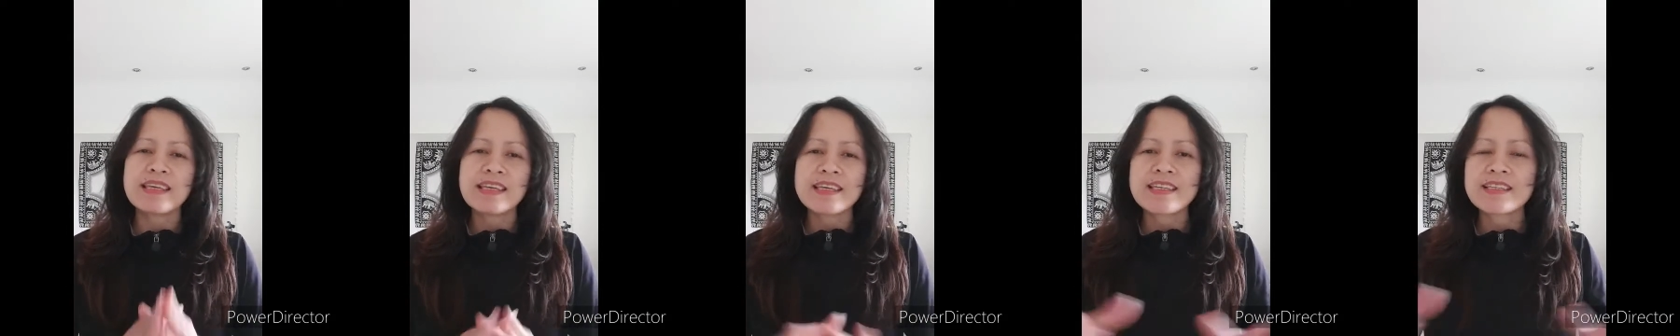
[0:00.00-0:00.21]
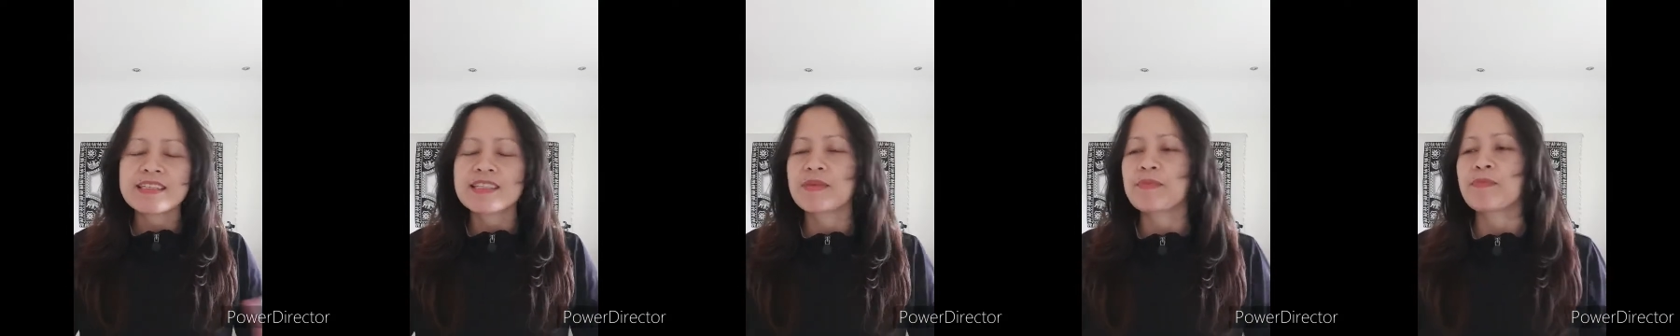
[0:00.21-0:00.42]

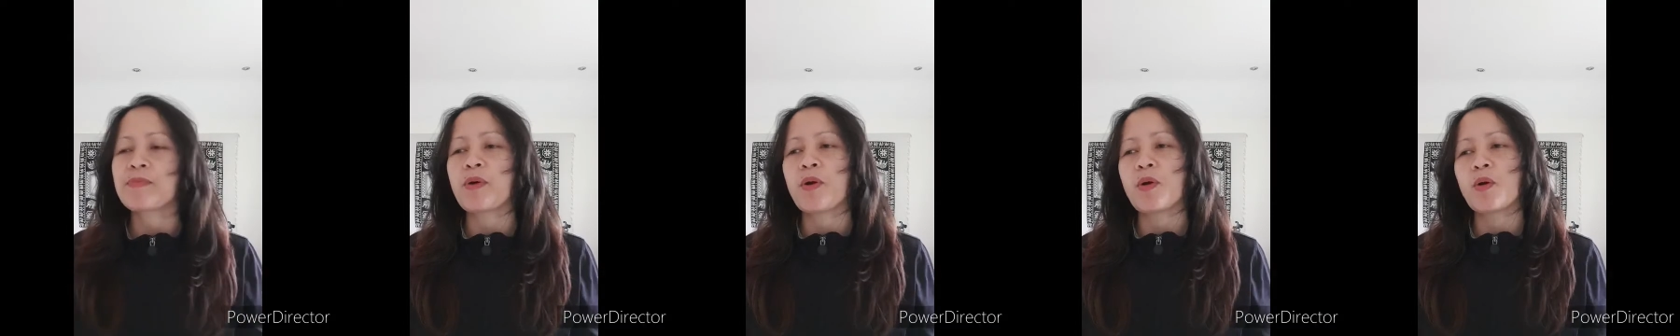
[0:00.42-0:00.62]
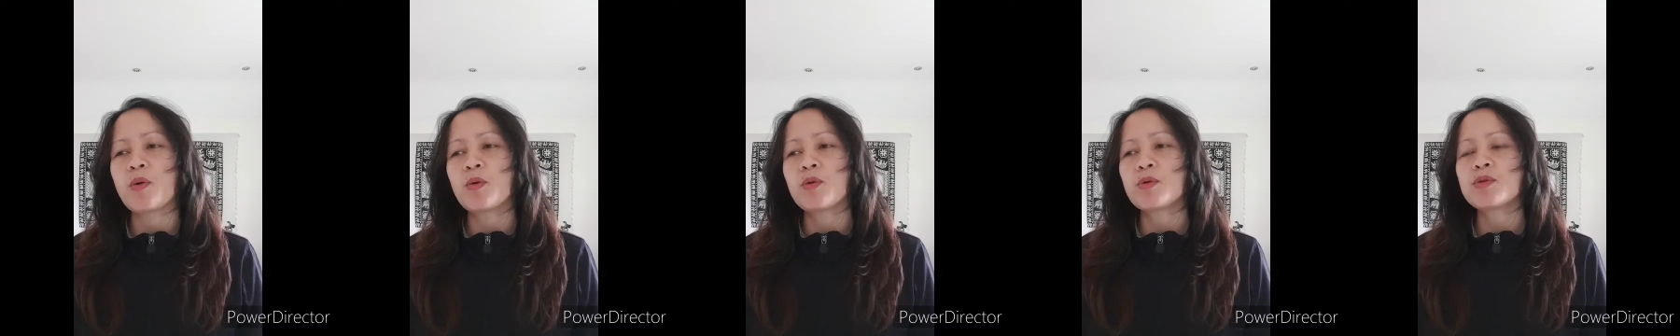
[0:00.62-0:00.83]
easy
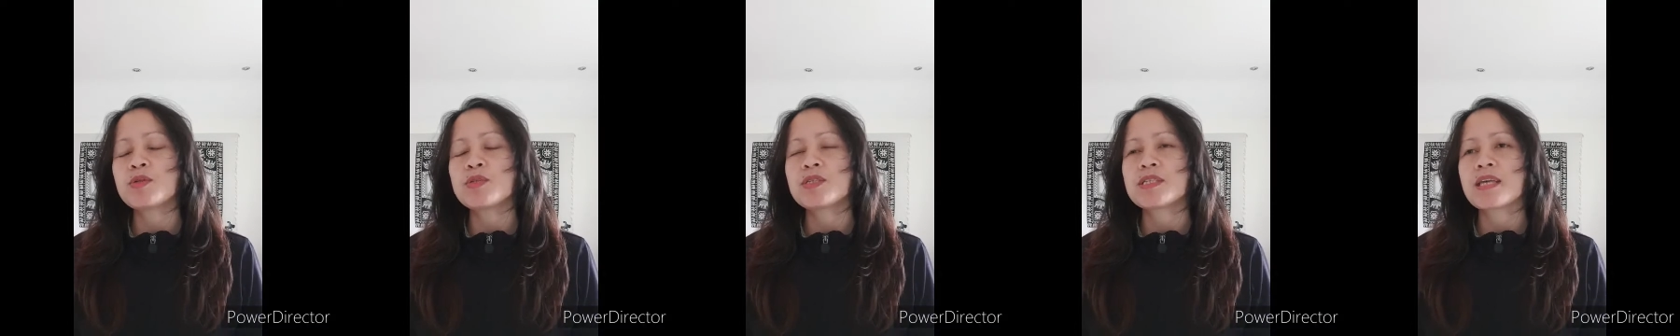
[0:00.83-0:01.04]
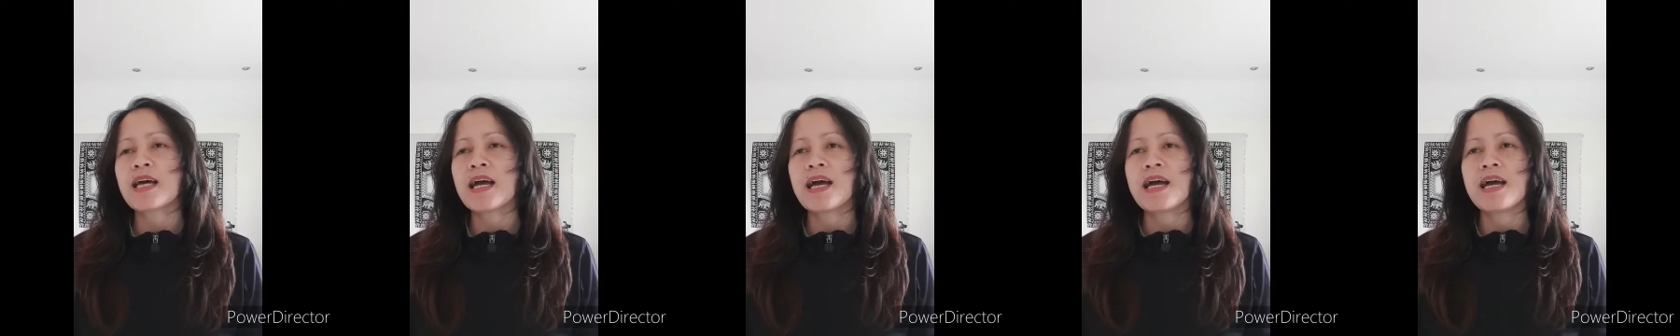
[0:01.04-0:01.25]

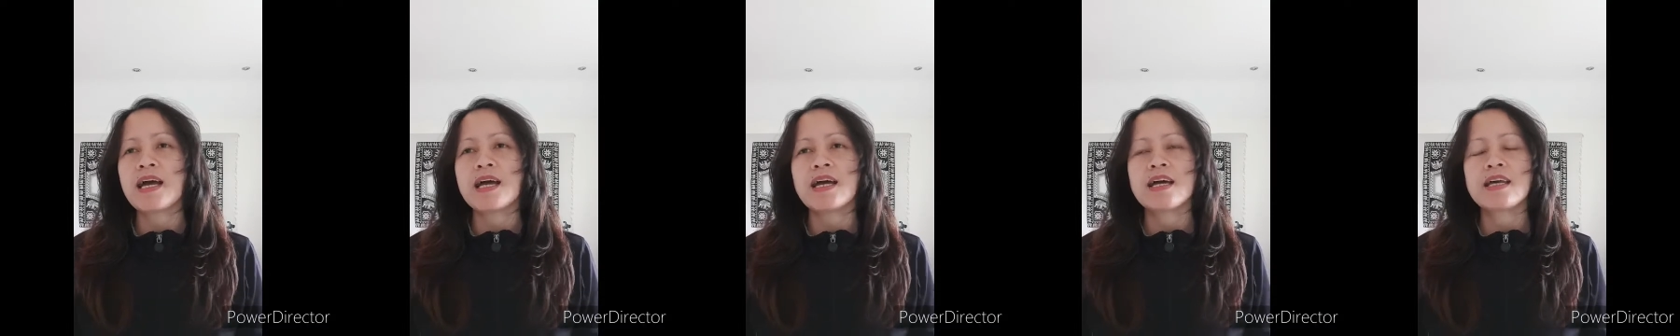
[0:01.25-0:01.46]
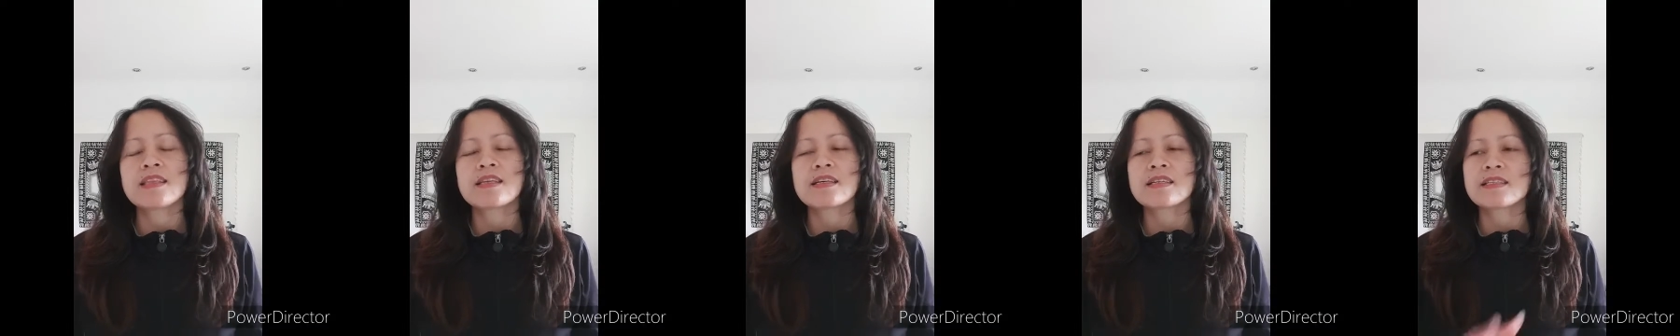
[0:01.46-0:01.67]
pose
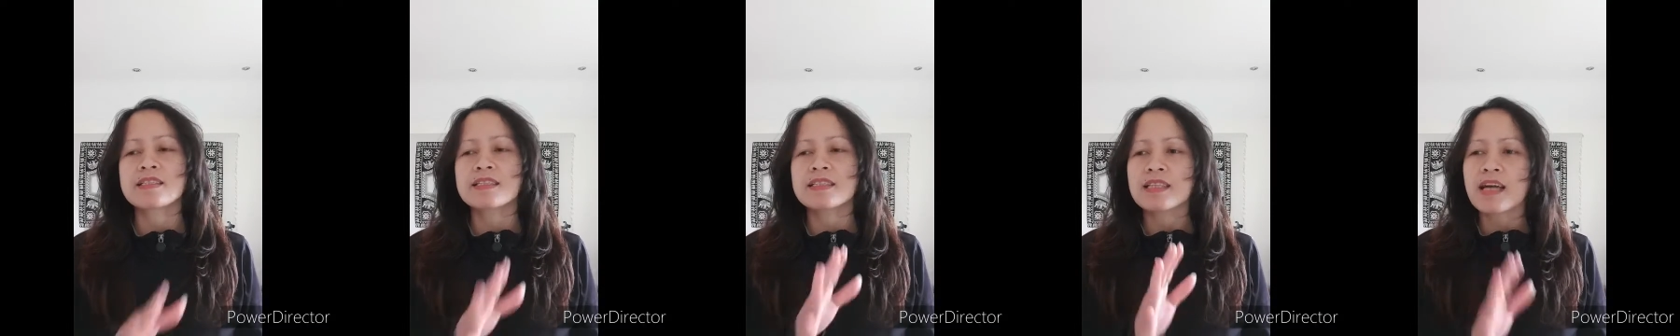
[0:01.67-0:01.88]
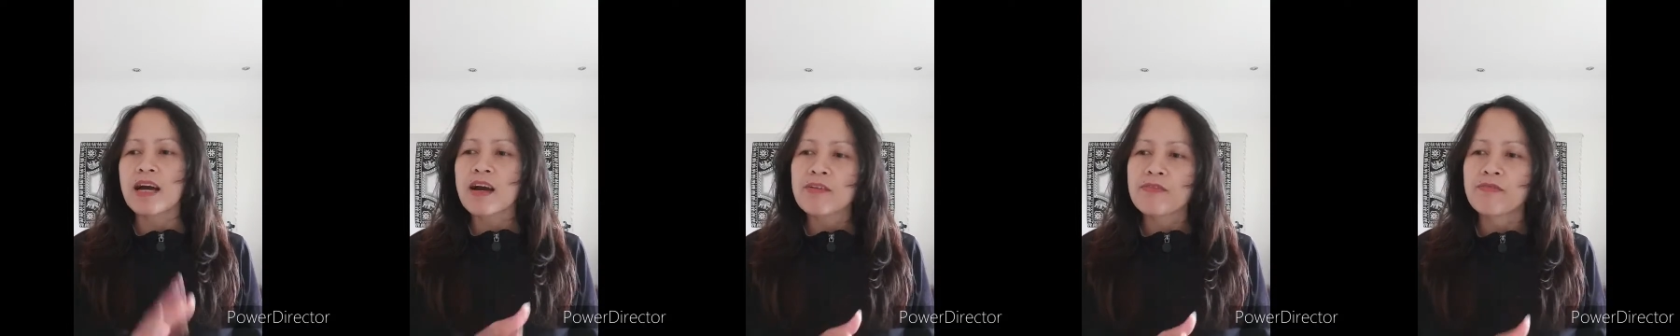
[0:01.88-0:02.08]
and the
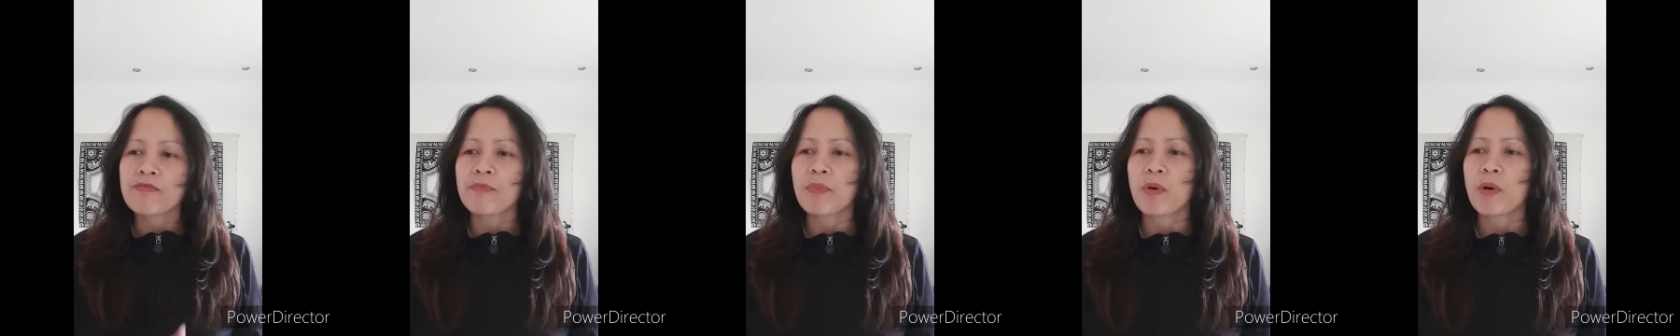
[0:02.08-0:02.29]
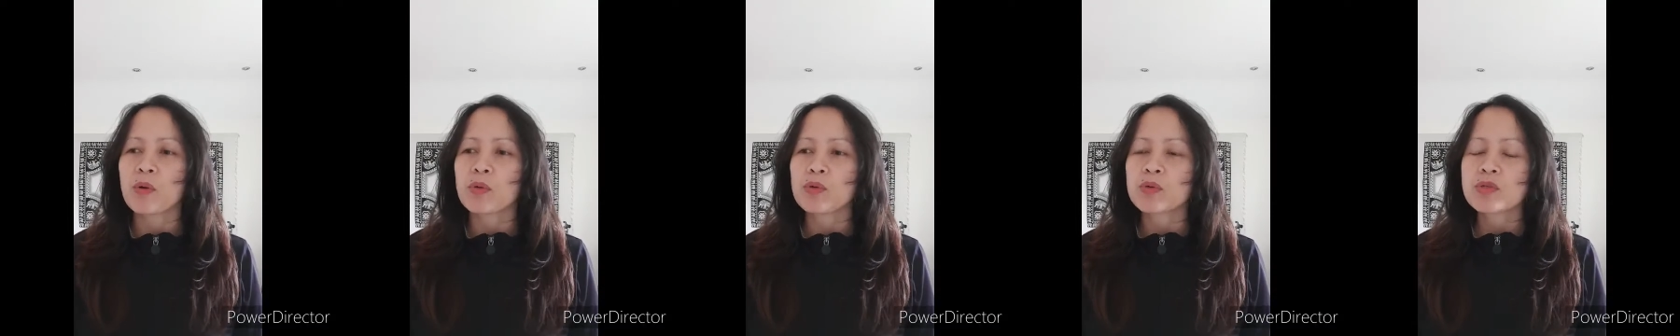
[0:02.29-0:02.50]
staff
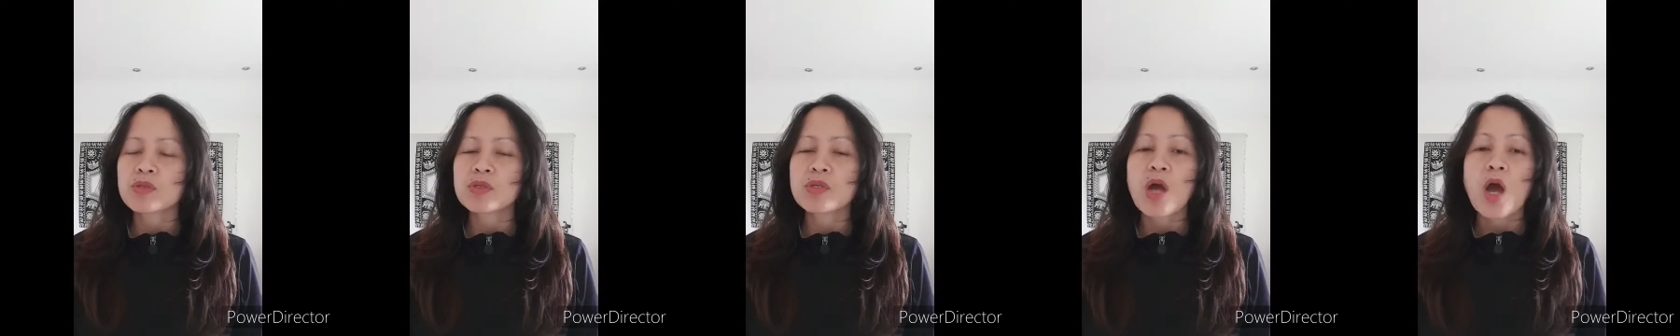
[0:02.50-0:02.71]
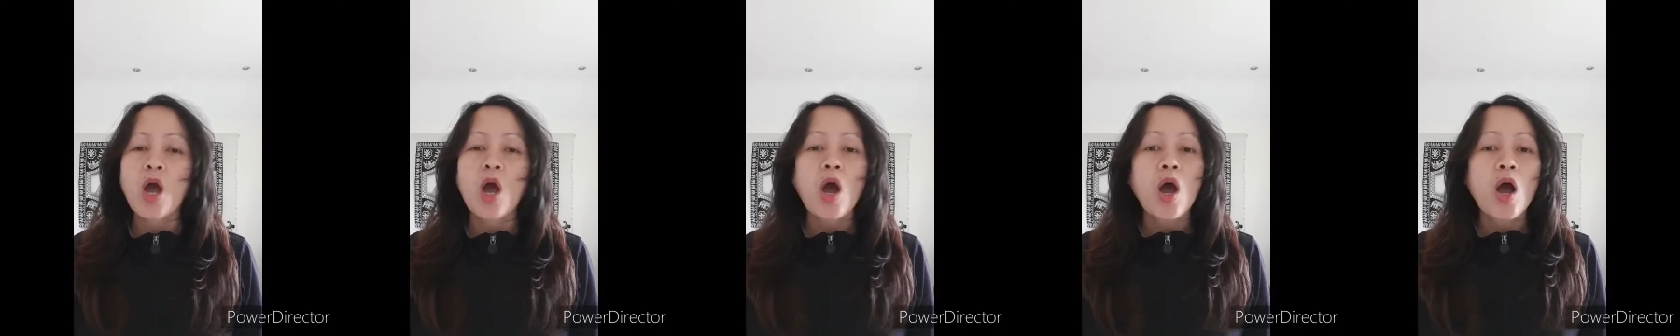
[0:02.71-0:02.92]
pose,